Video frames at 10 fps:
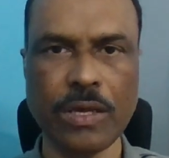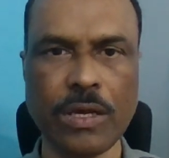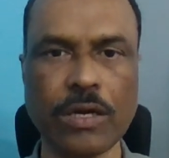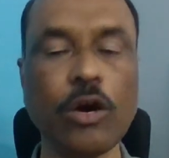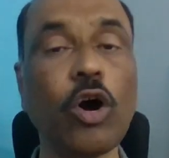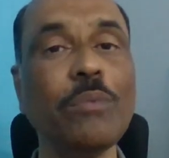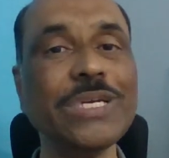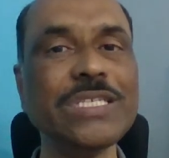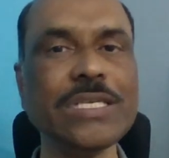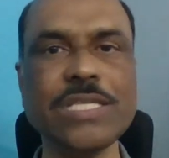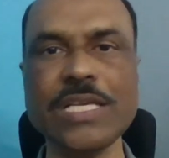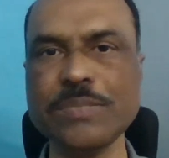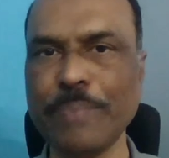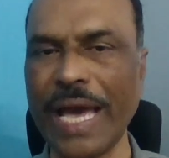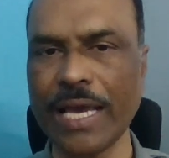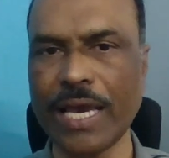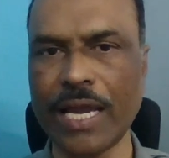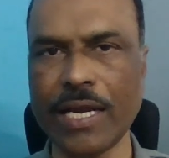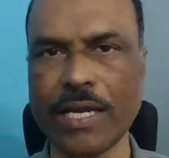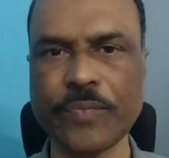Now, how much is this bank
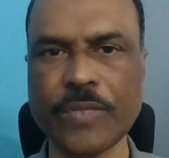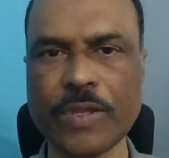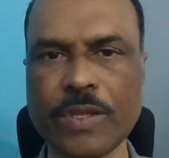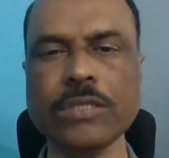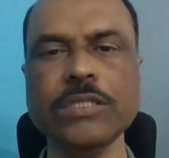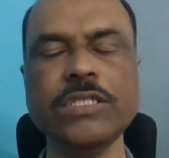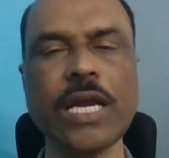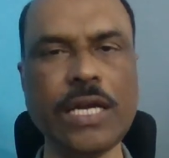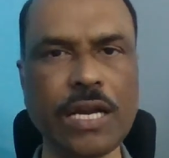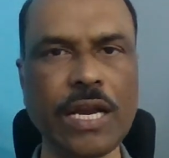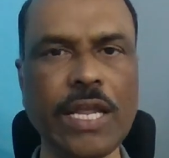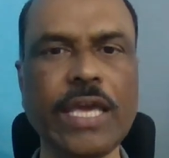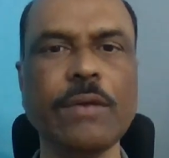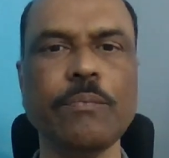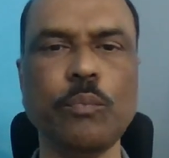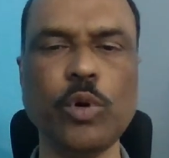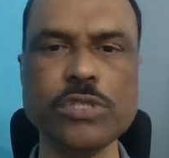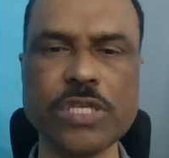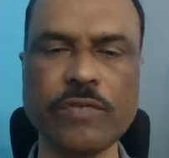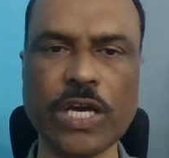guarantee? Generally,
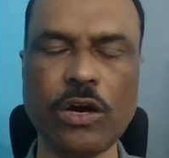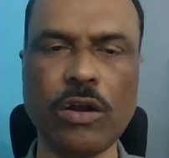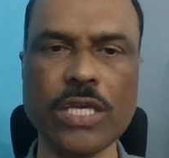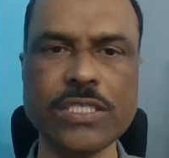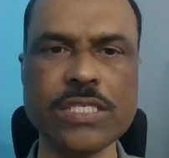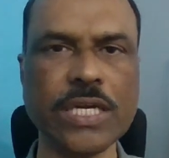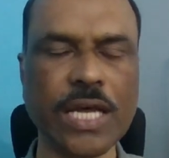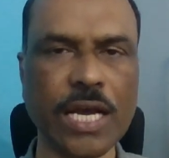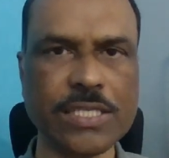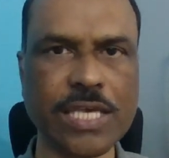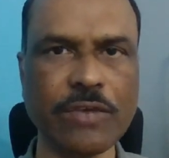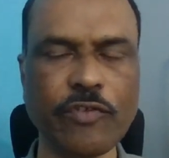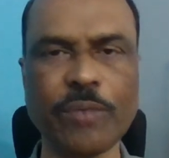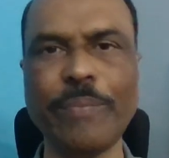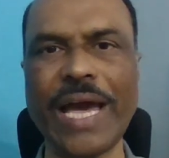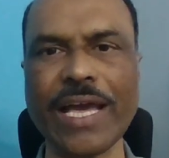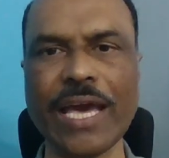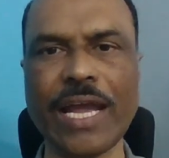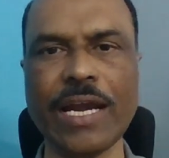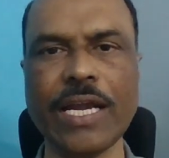most of the colleges that are asking for bank
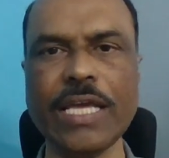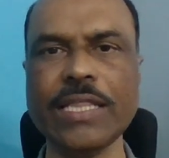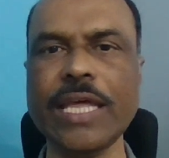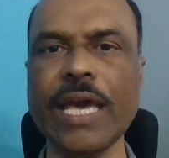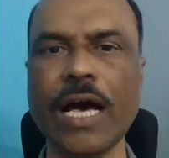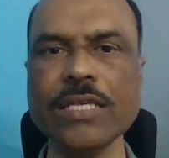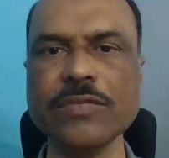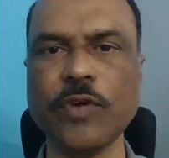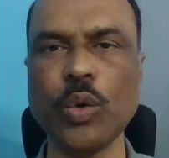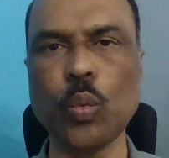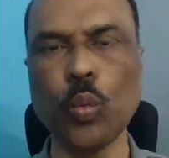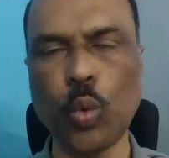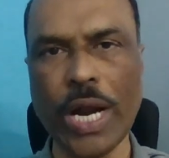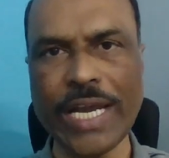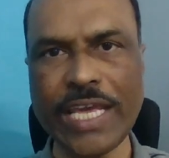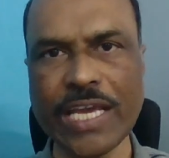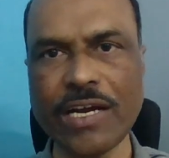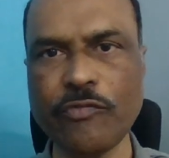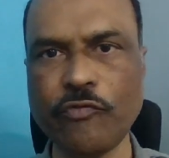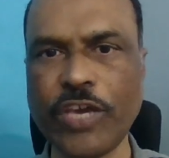guarantee, they ask for 1
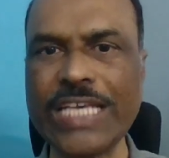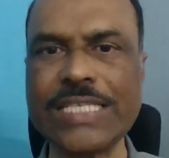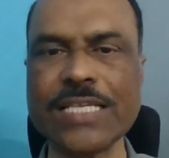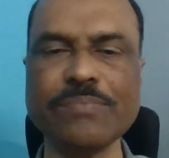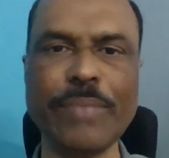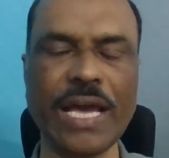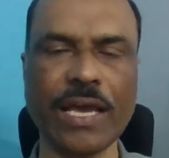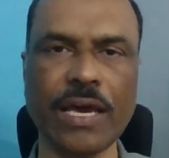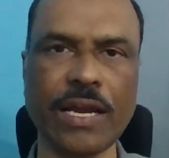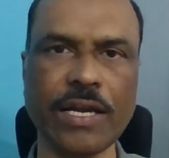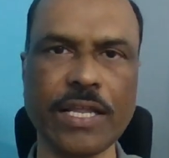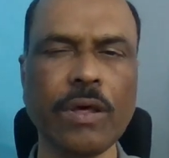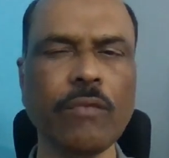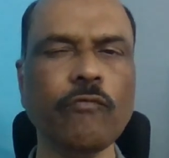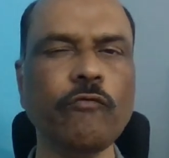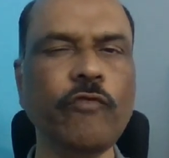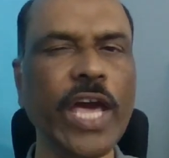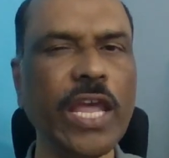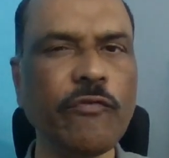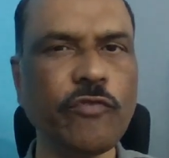year fees as bank guarantee.
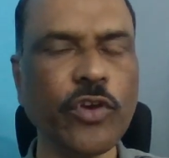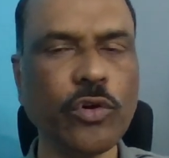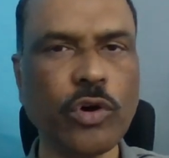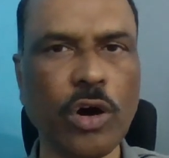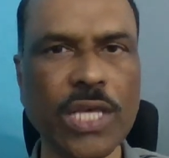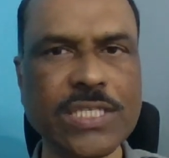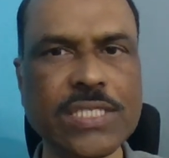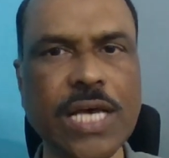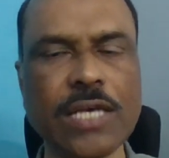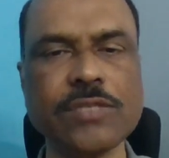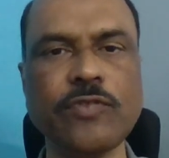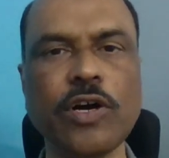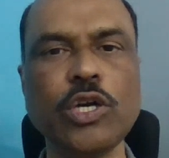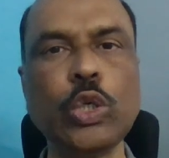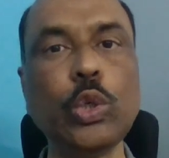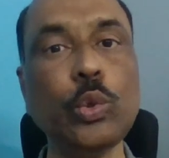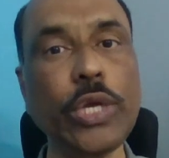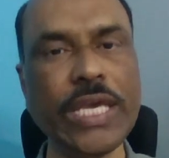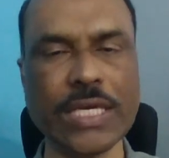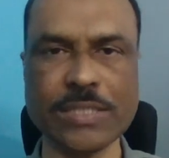Very few colleges ask for 2
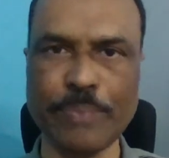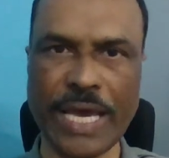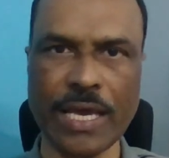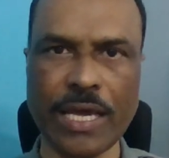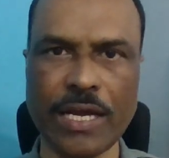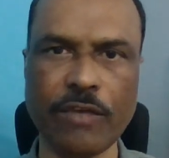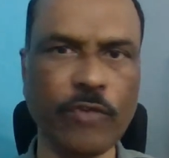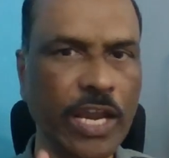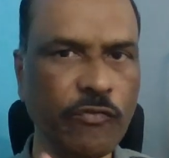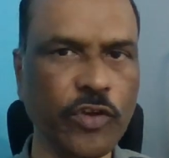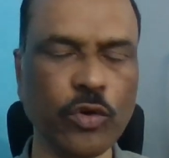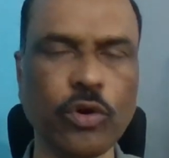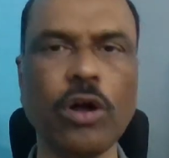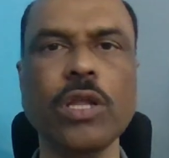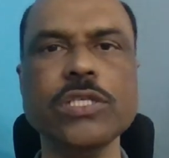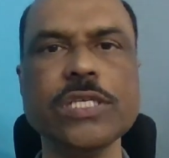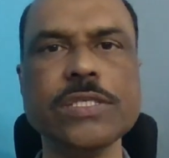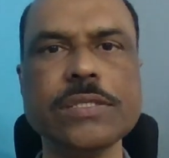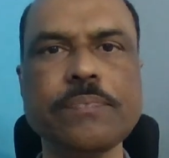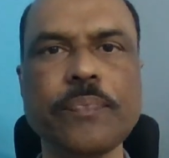years bank guarantee, very few colleges.